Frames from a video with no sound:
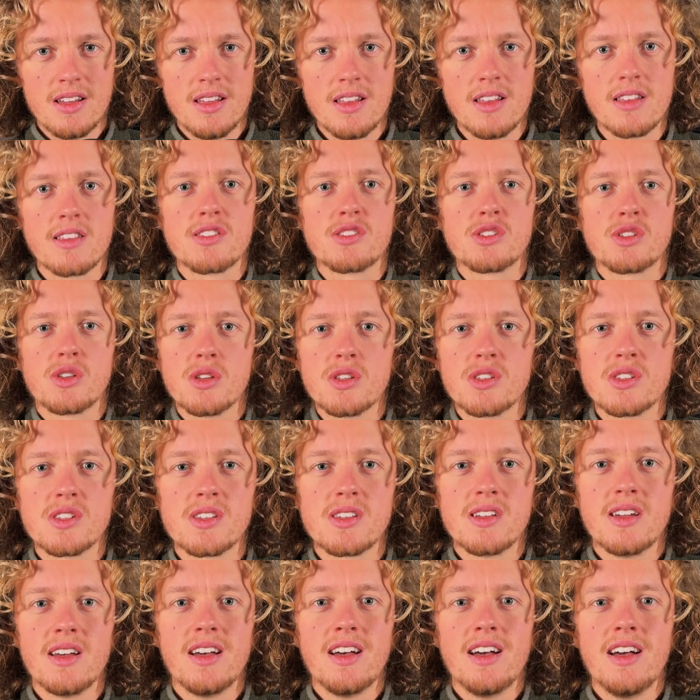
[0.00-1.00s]
It's
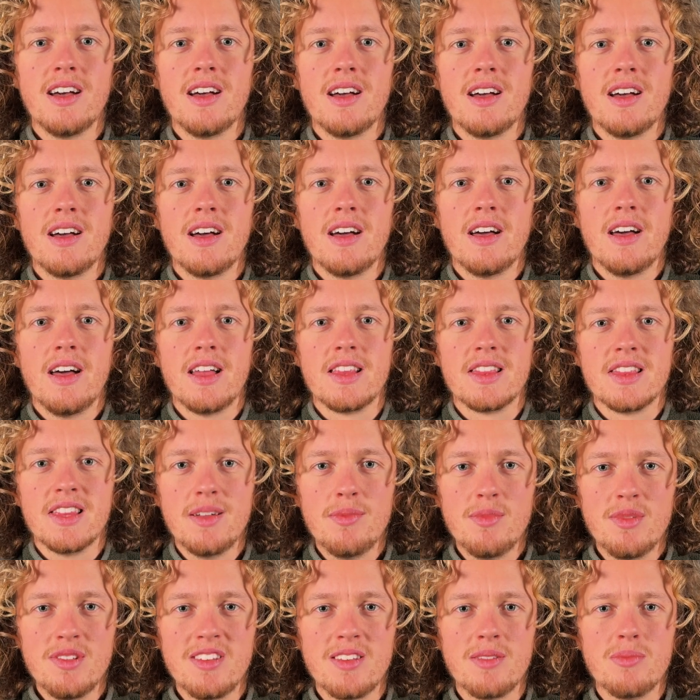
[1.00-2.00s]
just a
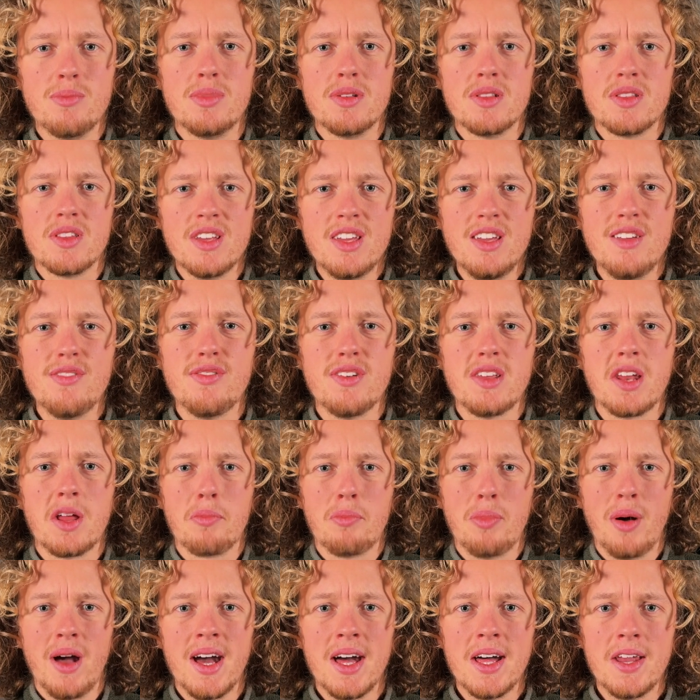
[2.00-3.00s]
limiting belief and a
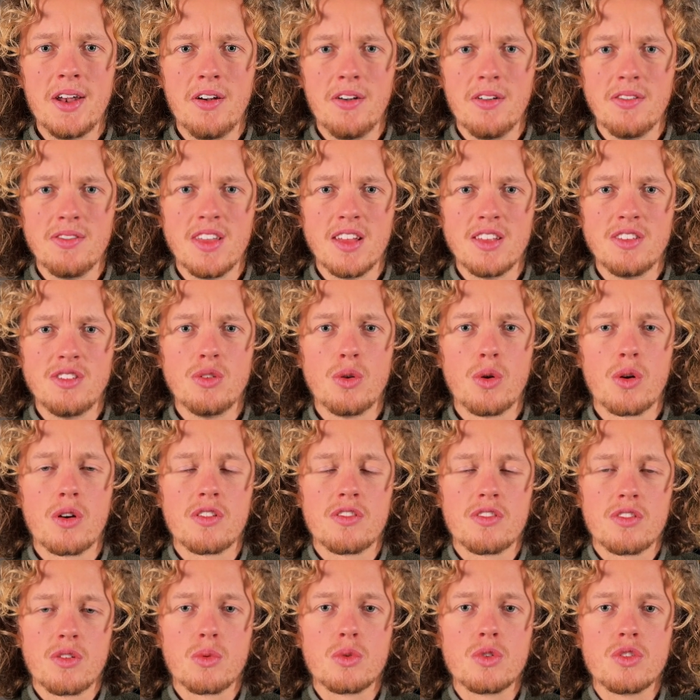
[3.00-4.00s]
pattern that you are
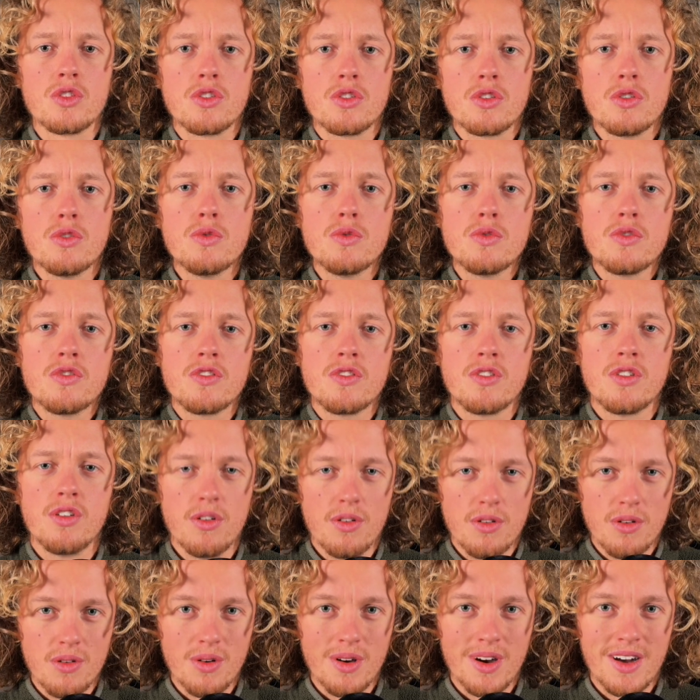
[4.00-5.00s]
so used
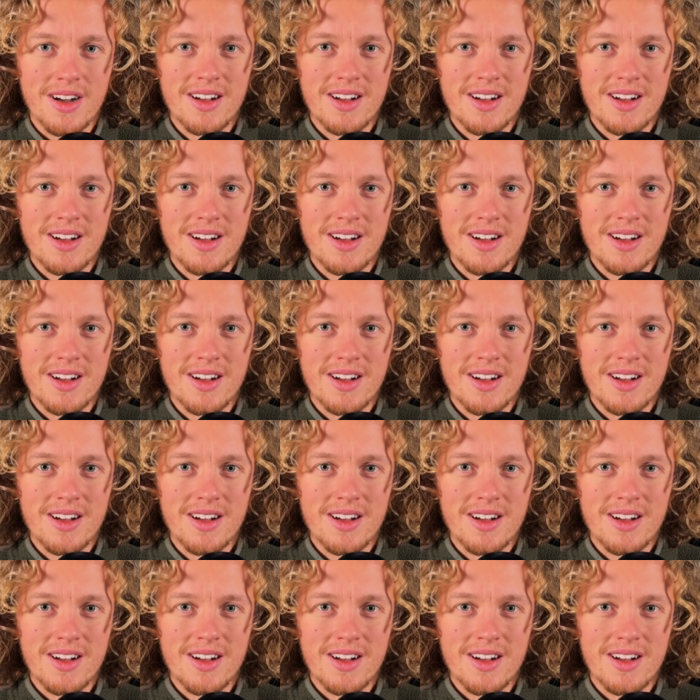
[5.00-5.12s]
to